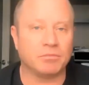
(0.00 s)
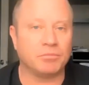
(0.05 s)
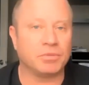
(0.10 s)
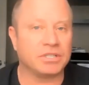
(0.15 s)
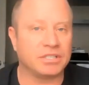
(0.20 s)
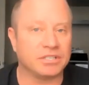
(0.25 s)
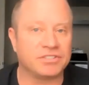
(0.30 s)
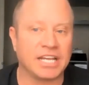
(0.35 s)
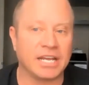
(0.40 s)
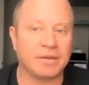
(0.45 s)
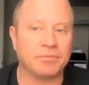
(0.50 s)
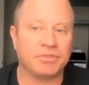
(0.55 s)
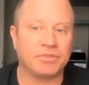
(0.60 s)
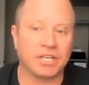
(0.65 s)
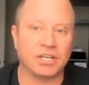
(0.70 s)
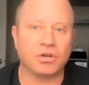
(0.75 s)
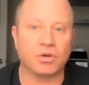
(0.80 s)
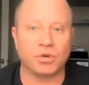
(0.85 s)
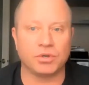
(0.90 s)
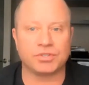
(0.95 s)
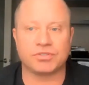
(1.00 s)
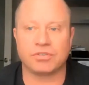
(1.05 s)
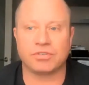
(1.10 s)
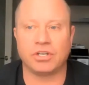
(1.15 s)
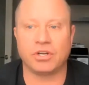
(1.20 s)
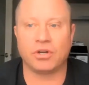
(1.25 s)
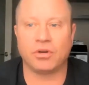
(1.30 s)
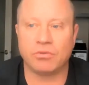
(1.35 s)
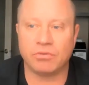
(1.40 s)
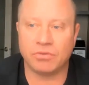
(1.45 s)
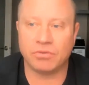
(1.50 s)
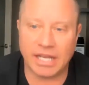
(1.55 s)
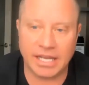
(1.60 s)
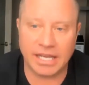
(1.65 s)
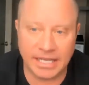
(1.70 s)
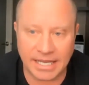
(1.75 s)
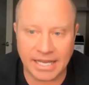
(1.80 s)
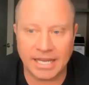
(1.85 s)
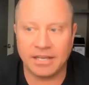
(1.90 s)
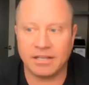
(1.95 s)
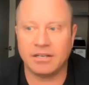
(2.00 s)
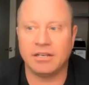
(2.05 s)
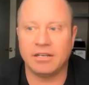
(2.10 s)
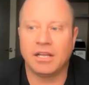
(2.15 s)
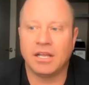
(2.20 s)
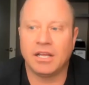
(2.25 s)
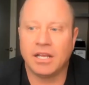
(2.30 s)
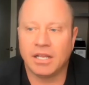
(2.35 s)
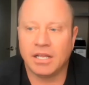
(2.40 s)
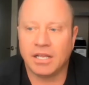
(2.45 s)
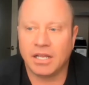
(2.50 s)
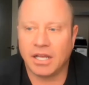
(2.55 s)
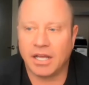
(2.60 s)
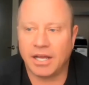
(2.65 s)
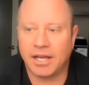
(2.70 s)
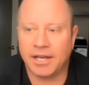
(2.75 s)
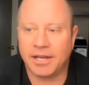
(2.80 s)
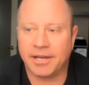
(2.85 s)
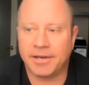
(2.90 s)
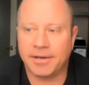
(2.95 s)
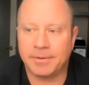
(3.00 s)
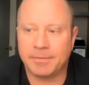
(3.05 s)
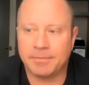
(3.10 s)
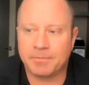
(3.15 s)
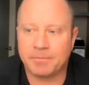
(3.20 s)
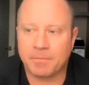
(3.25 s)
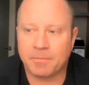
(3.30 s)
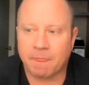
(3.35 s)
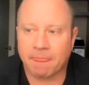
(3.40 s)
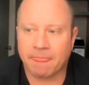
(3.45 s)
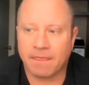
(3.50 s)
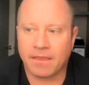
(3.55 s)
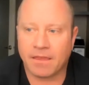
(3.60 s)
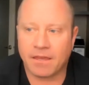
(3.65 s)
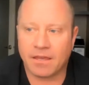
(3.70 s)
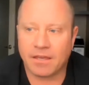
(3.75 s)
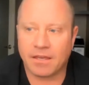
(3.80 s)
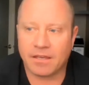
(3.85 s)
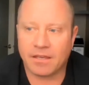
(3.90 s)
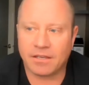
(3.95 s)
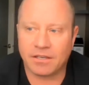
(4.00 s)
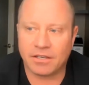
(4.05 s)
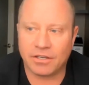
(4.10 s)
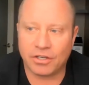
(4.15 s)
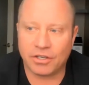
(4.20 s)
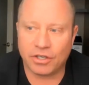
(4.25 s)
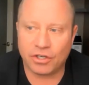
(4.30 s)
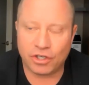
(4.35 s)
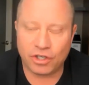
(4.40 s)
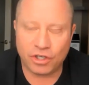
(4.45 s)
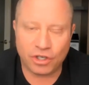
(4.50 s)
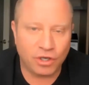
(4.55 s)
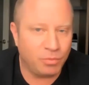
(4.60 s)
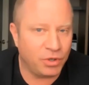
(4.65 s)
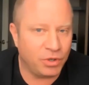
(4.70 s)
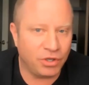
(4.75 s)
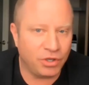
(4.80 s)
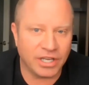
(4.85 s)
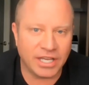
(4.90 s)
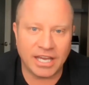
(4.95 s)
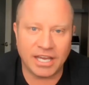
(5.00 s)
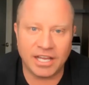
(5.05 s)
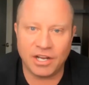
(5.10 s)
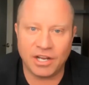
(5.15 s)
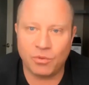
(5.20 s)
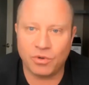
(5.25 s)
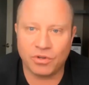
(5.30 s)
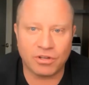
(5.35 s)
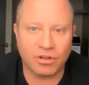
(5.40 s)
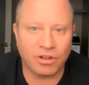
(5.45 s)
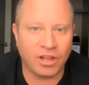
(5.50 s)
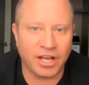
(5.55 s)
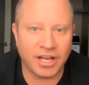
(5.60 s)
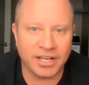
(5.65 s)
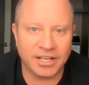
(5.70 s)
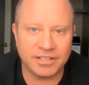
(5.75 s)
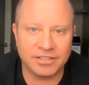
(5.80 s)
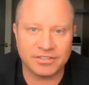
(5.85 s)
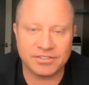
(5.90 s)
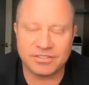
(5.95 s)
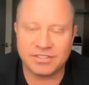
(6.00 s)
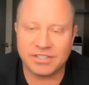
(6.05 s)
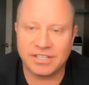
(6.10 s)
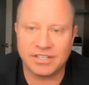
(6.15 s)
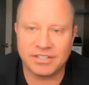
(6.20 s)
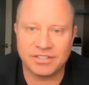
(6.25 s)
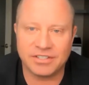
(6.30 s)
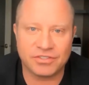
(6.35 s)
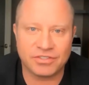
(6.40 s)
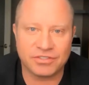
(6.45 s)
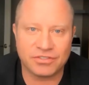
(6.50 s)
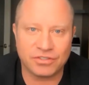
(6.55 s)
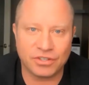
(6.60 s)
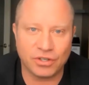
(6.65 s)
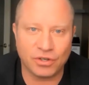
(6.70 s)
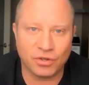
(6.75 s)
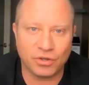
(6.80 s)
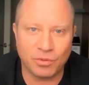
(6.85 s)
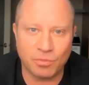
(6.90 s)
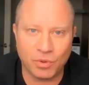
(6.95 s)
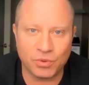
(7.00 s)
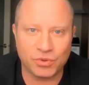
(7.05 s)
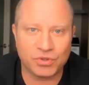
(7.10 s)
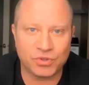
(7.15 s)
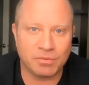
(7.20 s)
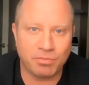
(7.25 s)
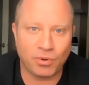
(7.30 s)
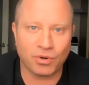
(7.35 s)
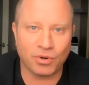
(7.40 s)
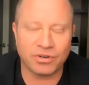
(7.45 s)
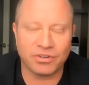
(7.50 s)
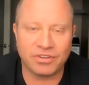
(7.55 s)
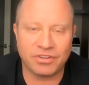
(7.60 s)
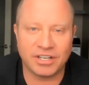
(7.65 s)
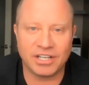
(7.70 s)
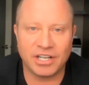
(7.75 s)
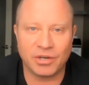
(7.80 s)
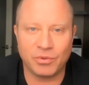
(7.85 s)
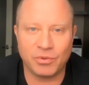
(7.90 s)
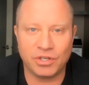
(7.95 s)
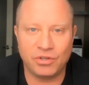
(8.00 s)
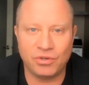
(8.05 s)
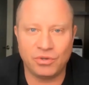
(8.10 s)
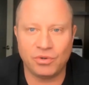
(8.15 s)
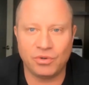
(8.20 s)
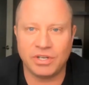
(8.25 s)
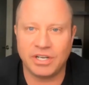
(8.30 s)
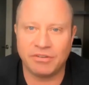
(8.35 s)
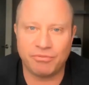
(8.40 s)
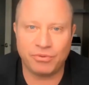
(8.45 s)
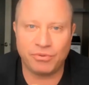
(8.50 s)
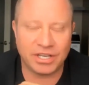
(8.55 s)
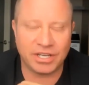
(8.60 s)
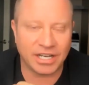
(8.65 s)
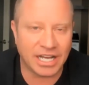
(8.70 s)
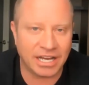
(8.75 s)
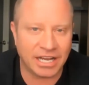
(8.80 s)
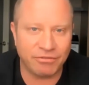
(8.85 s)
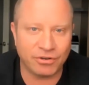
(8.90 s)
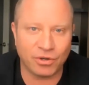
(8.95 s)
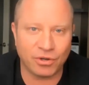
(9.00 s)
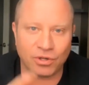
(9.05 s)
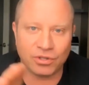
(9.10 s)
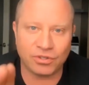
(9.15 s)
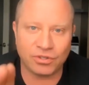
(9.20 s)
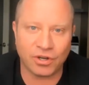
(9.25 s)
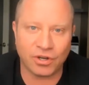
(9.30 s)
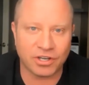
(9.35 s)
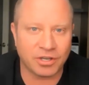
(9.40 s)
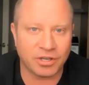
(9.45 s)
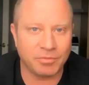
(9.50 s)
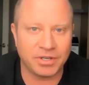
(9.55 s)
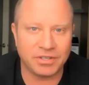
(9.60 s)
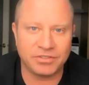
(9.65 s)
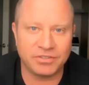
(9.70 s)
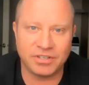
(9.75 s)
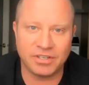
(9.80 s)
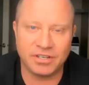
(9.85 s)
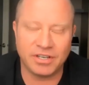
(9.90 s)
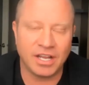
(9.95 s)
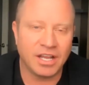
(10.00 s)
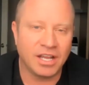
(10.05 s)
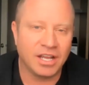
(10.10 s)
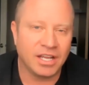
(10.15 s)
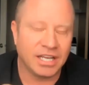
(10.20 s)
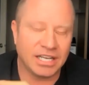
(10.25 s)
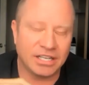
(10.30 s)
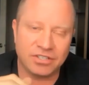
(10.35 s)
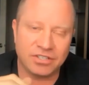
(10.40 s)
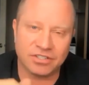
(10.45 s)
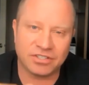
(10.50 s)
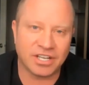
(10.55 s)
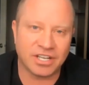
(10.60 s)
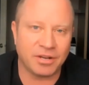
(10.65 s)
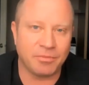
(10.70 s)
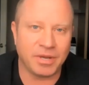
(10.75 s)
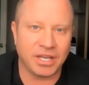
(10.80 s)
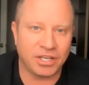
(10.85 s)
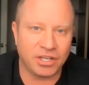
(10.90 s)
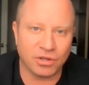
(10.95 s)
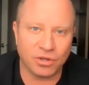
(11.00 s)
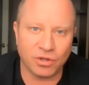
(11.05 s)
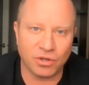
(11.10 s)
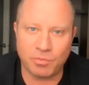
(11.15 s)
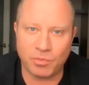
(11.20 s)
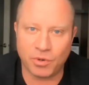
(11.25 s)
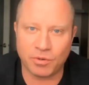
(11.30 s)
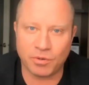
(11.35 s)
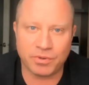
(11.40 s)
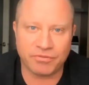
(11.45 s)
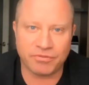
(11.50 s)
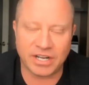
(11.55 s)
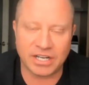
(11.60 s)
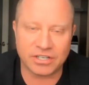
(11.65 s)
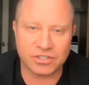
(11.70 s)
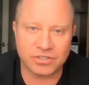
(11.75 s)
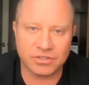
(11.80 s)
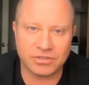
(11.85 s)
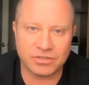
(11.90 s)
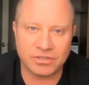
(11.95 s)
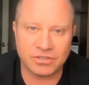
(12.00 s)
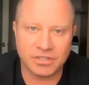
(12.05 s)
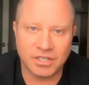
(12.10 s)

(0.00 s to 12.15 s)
but the same thing goes, you know, again, um, communicating with clients is, you know, the most important thing that we do. And if we can have it all documented, it's just going to make you look more professional.